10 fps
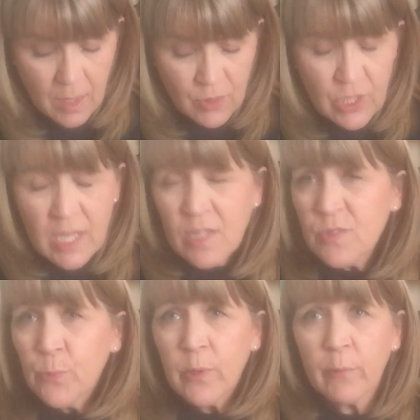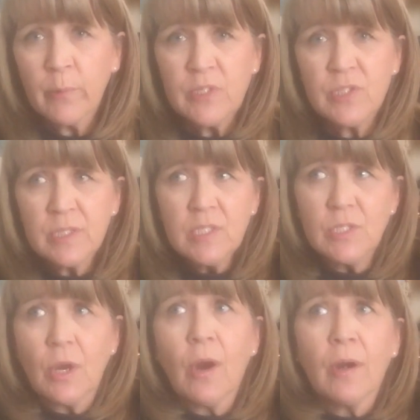these were originally
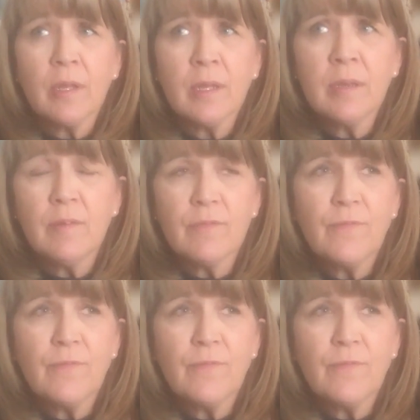charted